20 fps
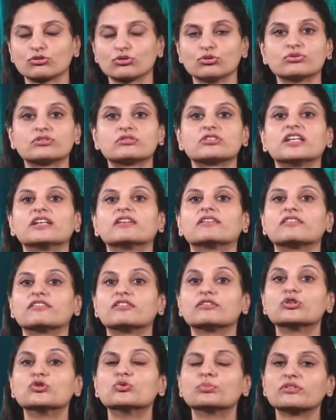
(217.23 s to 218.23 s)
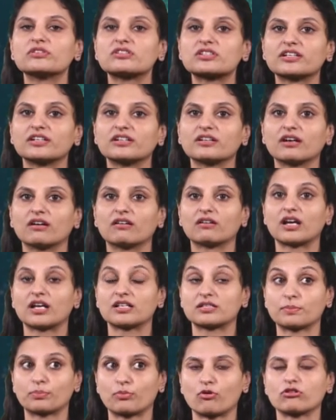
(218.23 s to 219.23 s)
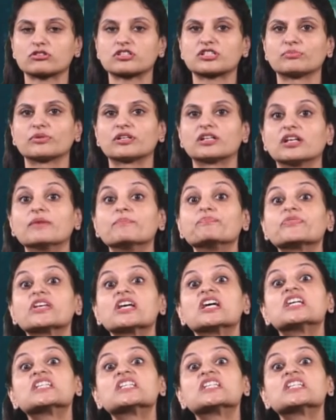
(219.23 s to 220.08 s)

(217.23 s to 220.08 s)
So you see that the human skin color has approximately